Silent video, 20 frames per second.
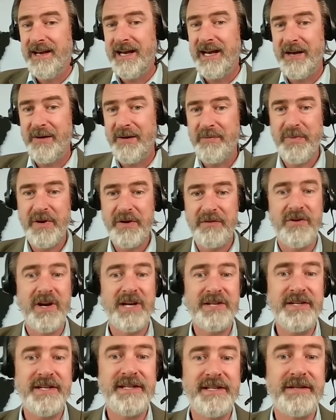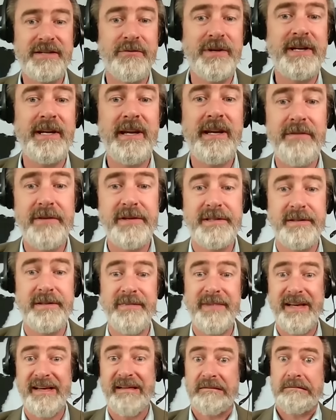Uh, but Russia is going to give us
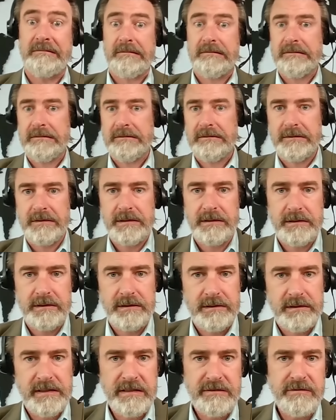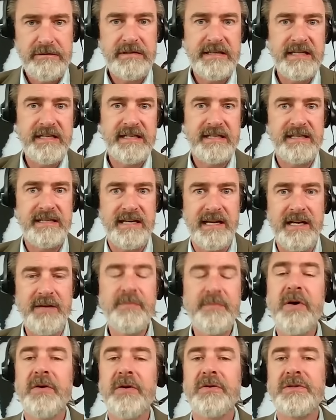some interesting
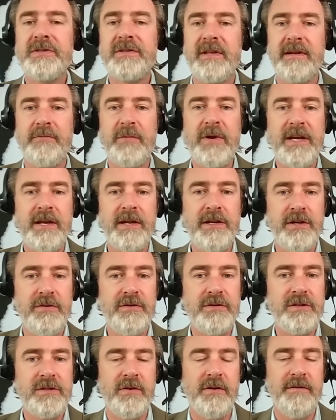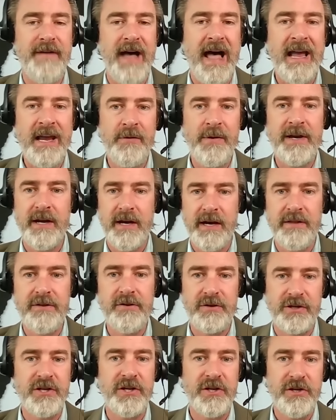signposts that we can use to evaluate
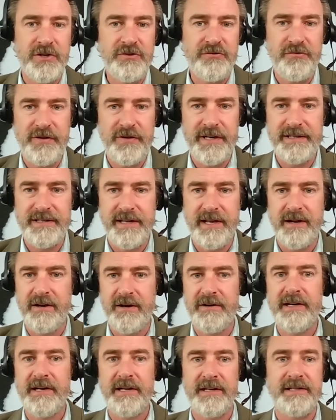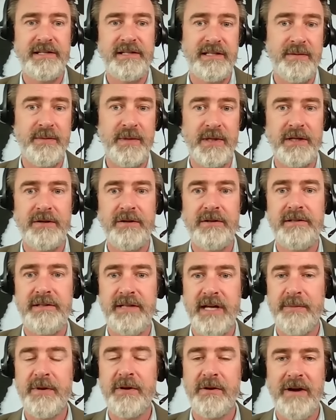other countries that are in a similar
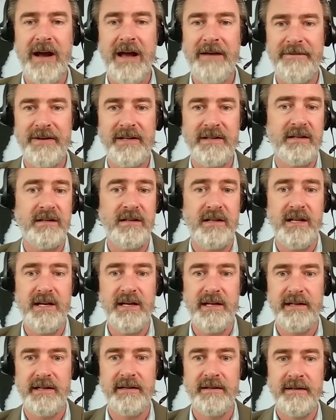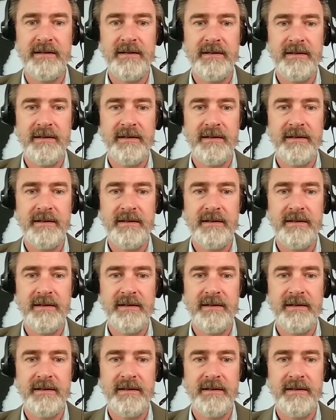demographic decline.